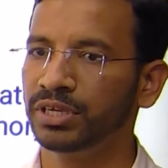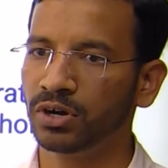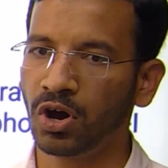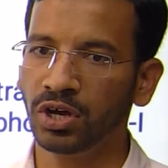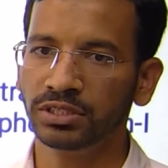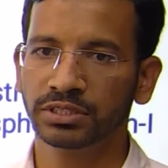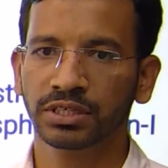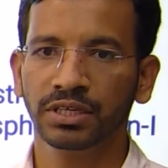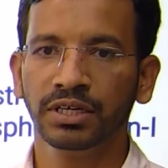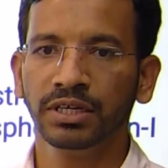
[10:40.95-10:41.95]
Because
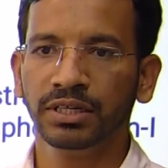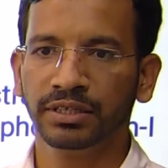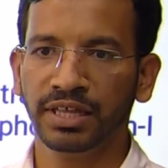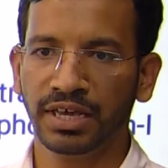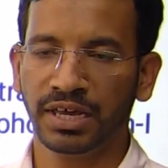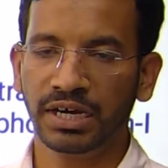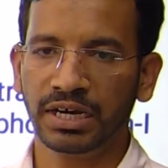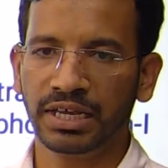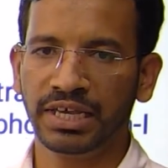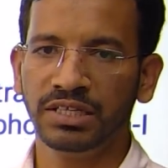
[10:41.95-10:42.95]

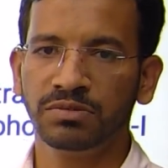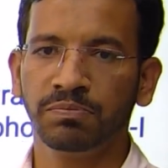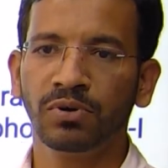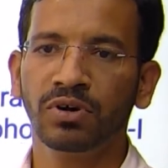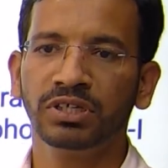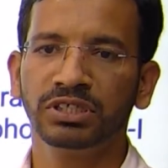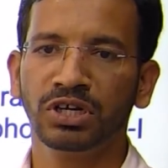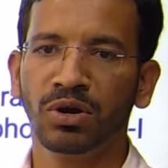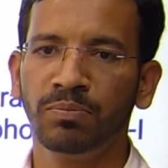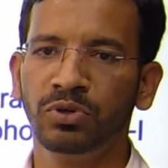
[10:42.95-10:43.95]
there is
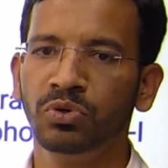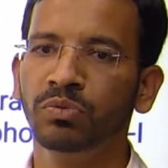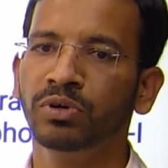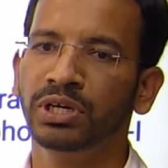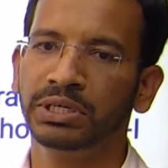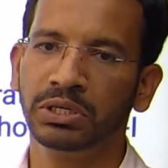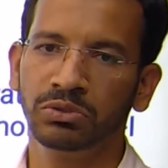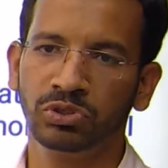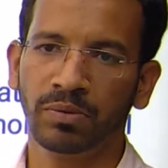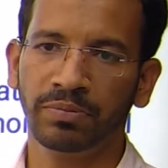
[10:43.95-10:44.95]
production of two
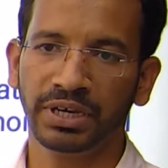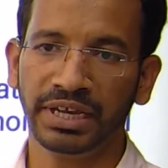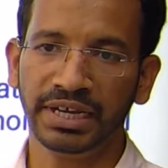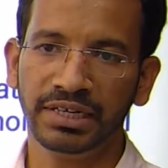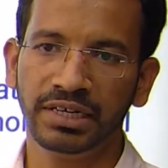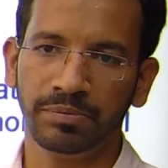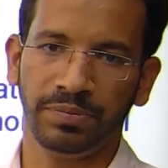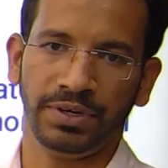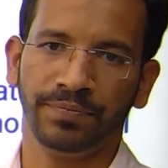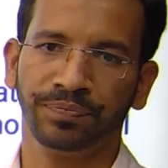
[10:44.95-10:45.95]
molecules of
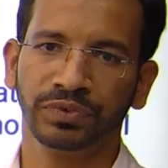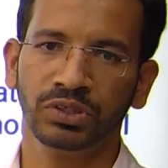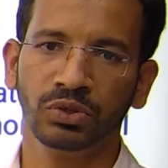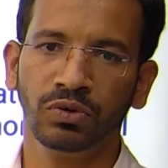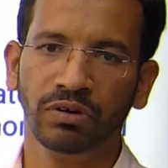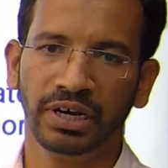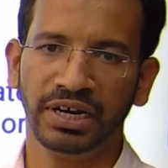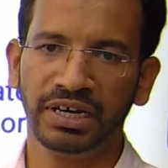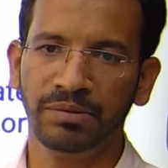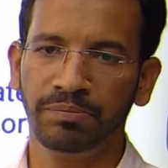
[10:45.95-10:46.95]
ATP. So
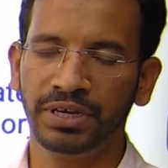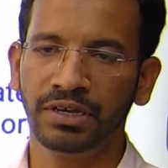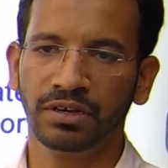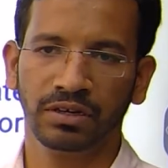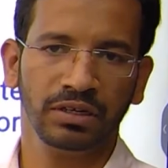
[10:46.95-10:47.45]
ADP